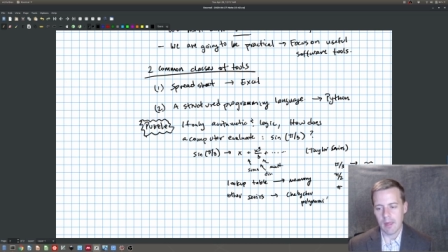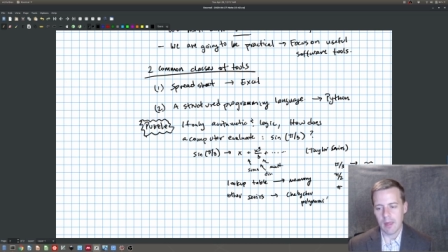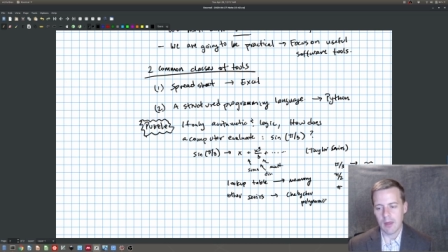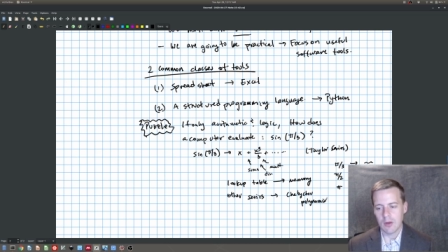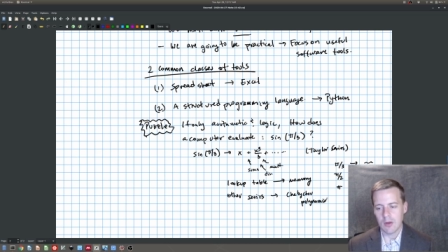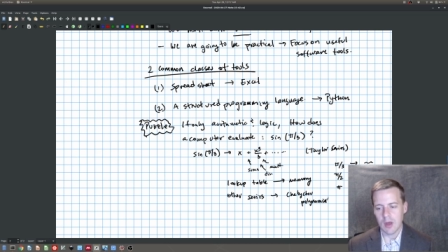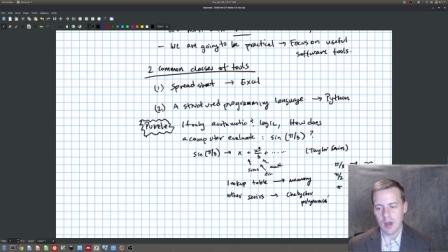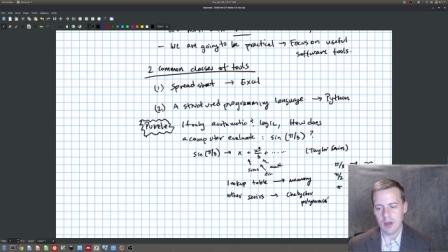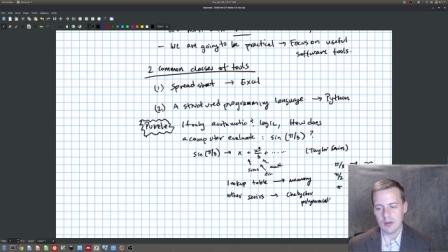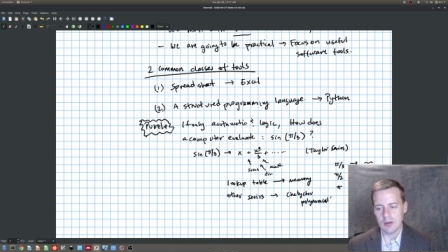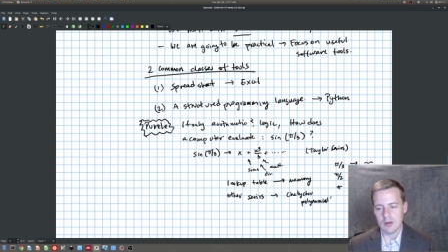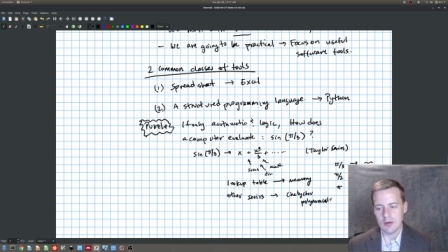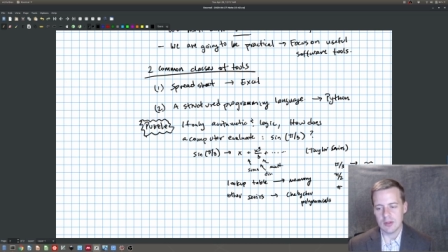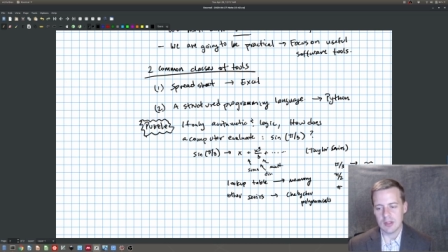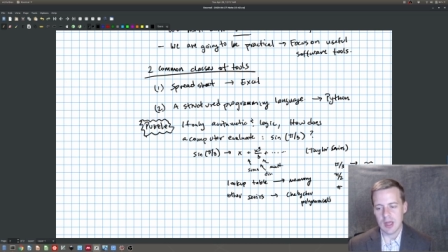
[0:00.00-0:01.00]
Okay, it
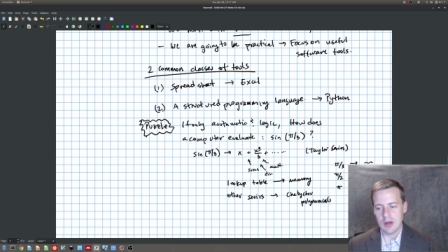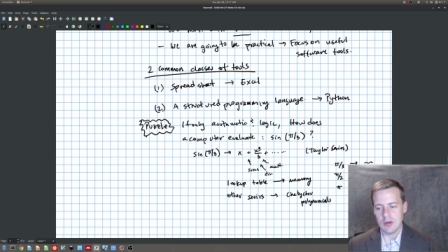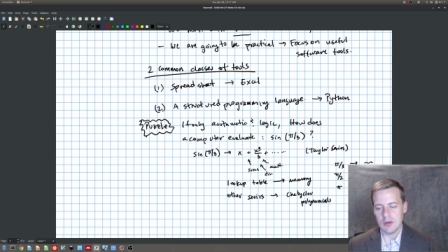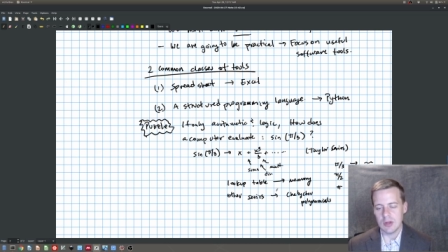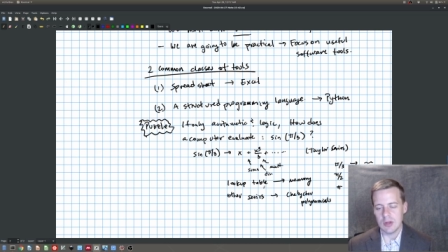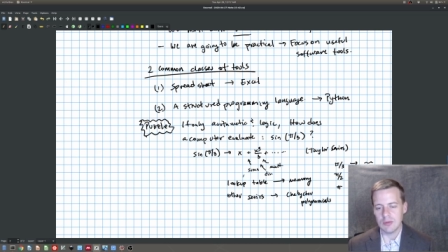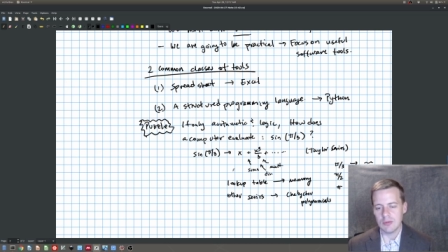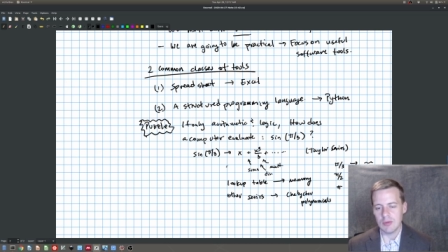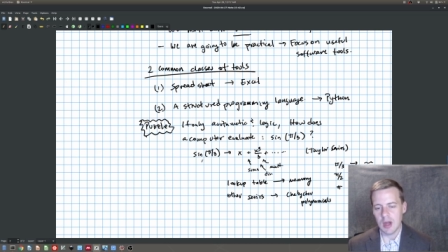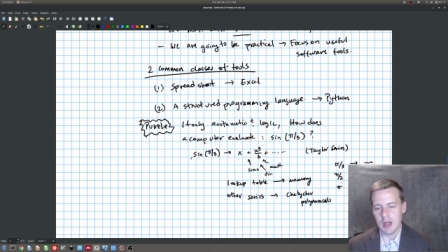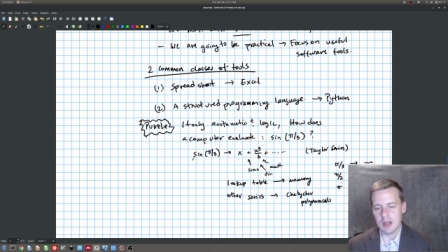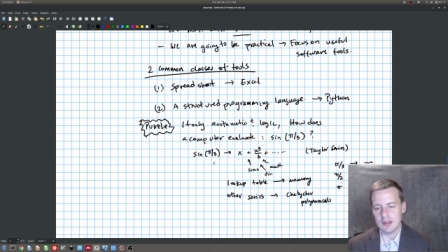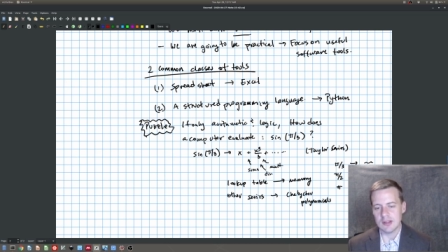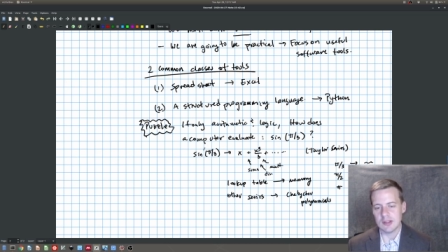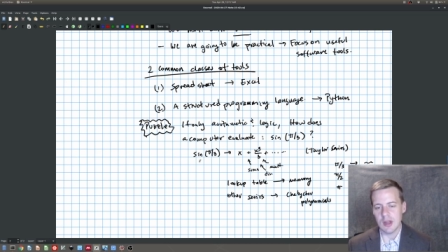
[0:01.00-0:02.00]
turns out you can write
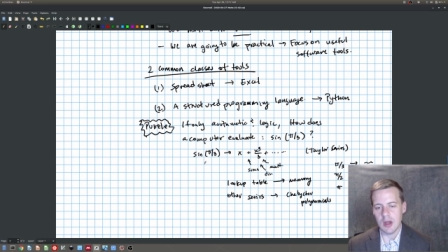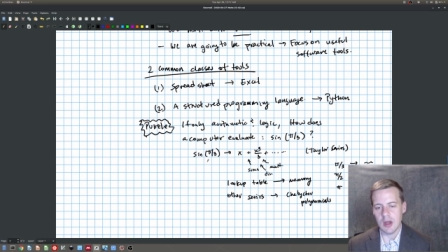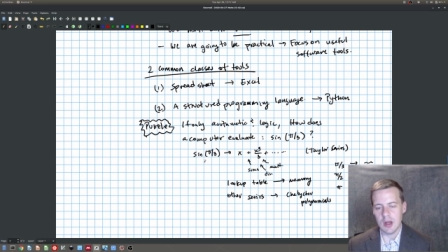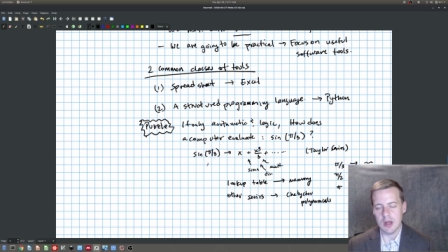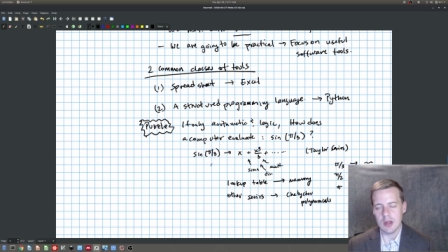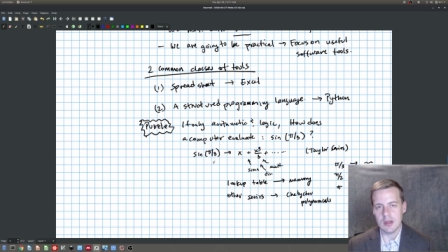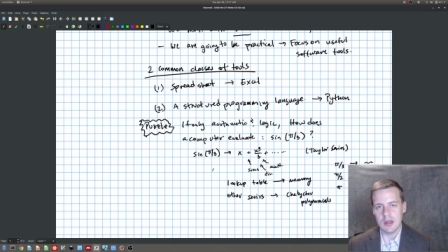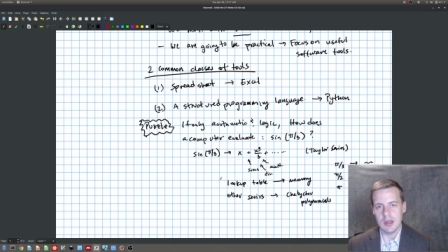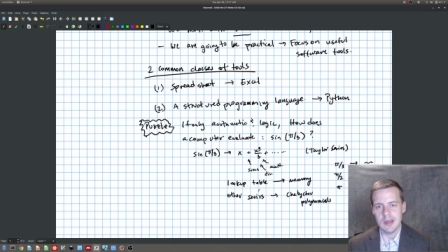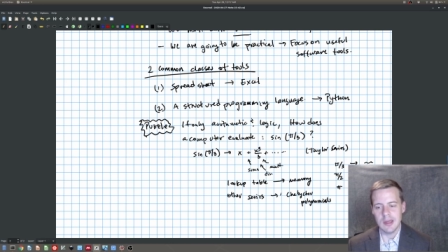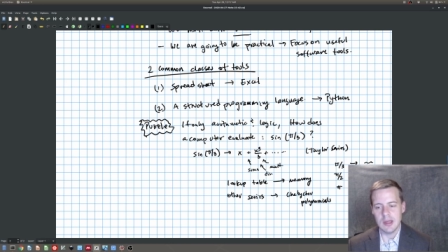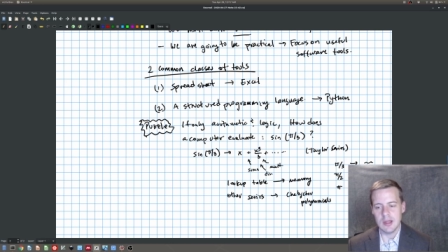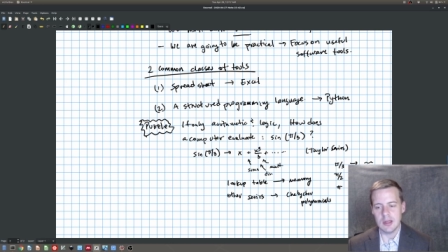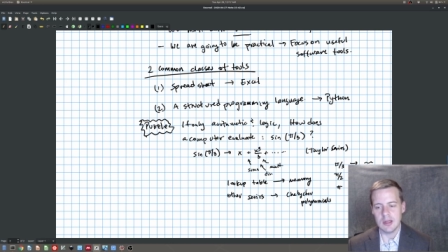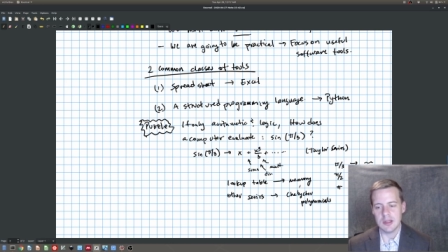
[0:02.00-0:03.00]
sine in
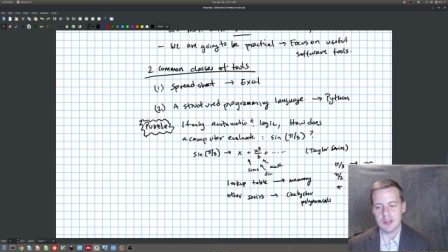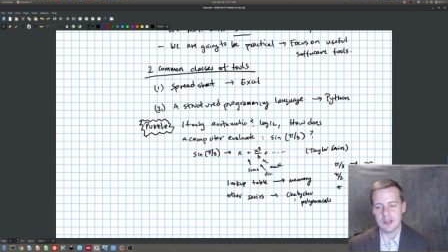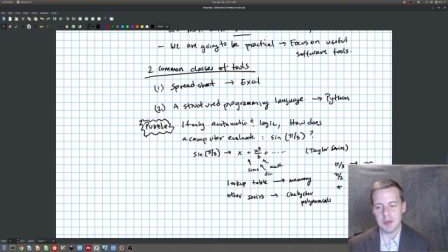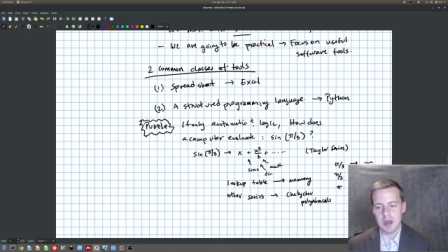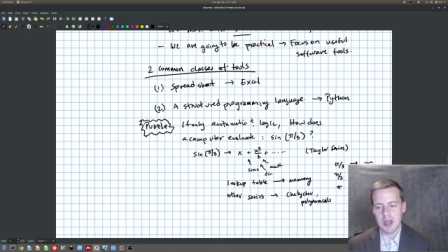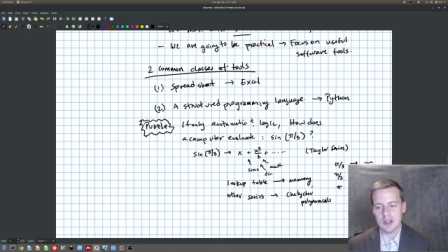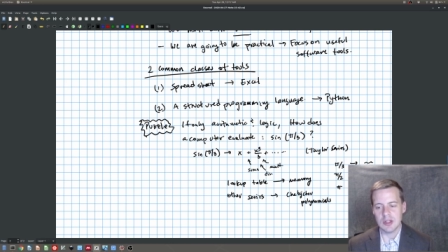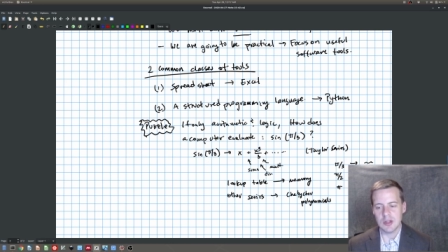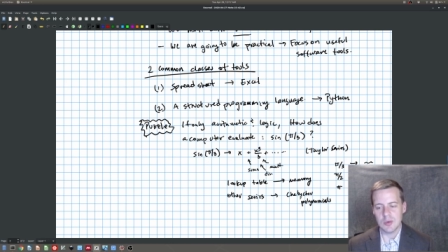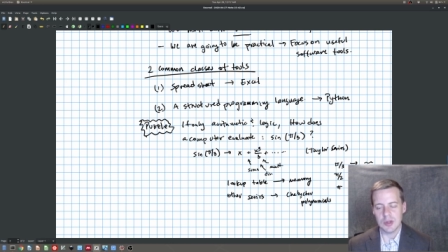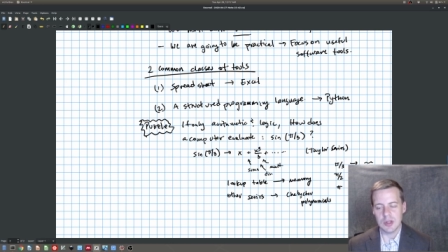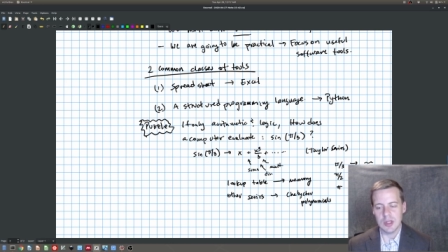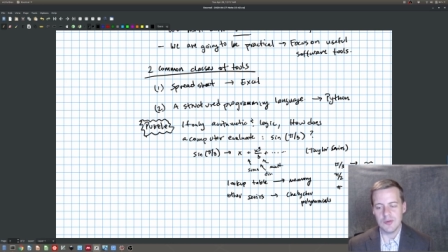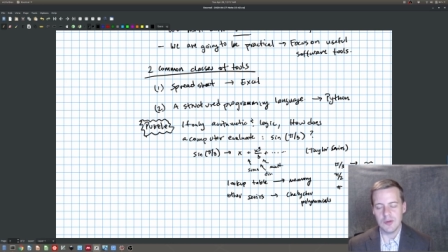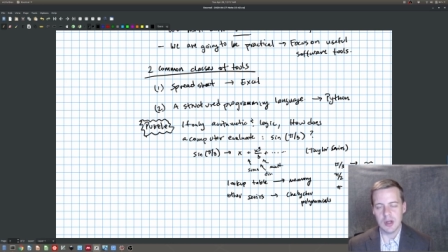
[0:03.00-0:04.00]
an expansion with a
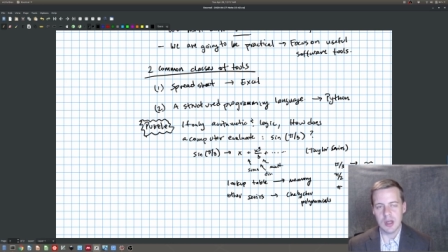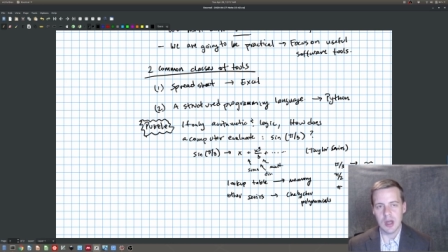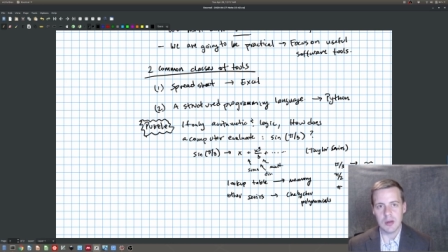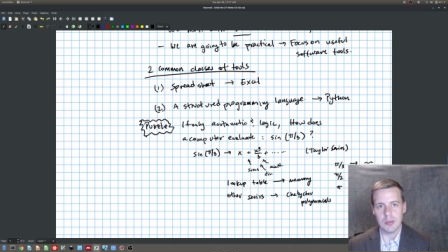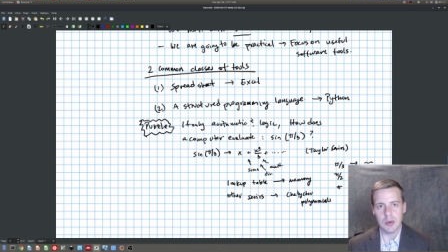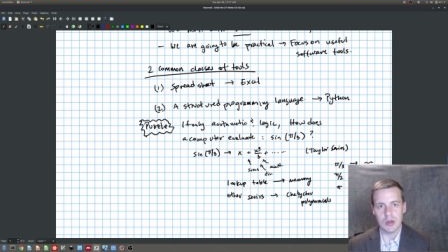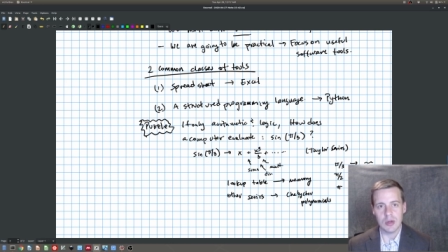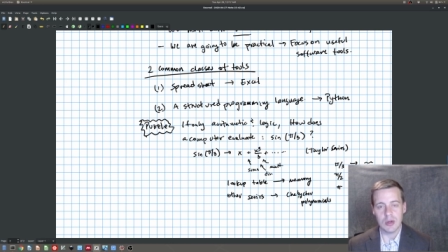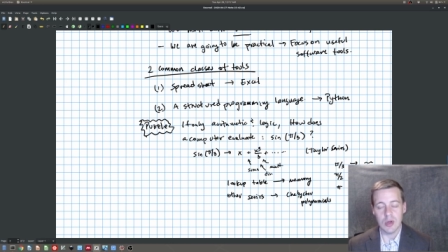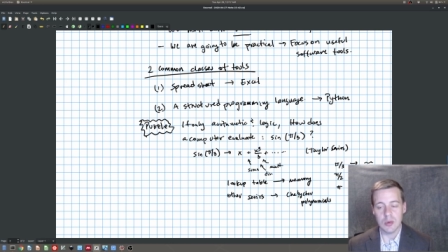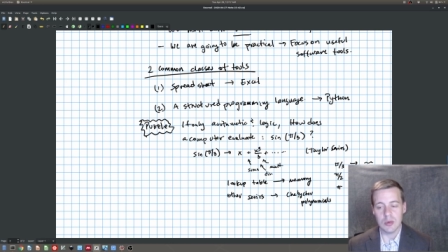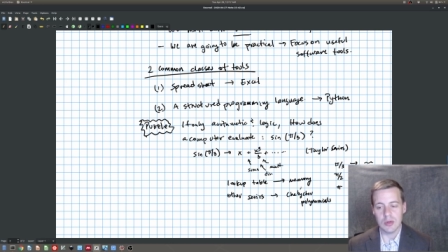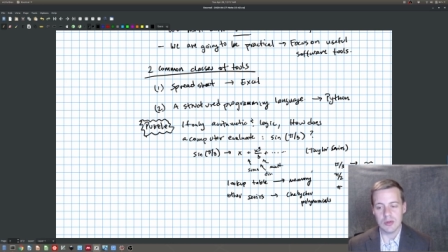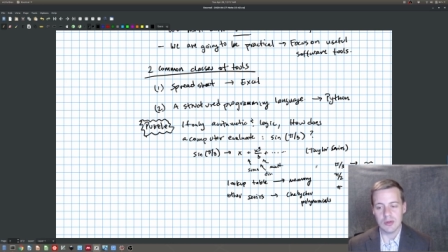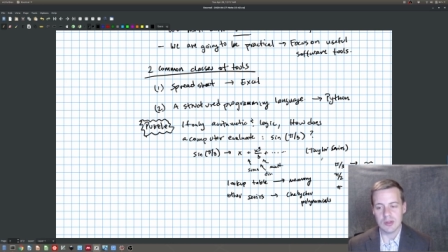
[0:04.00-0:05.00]
different kind of
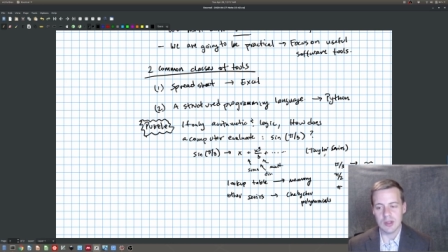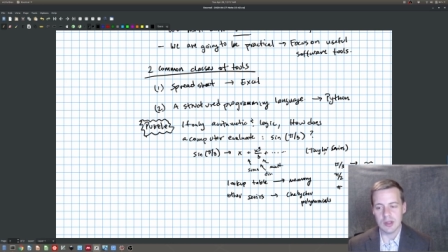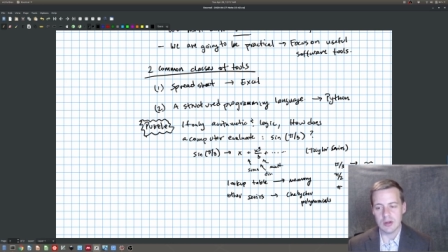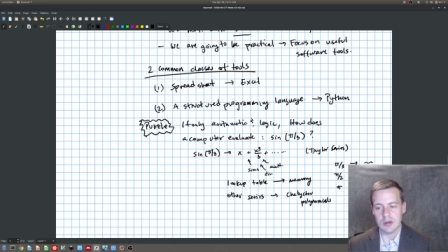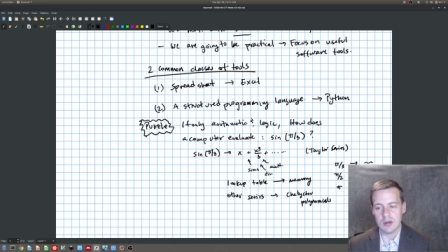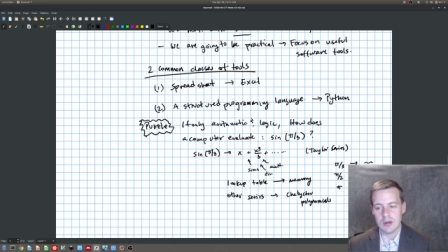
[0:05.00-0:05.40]
polynomials that are,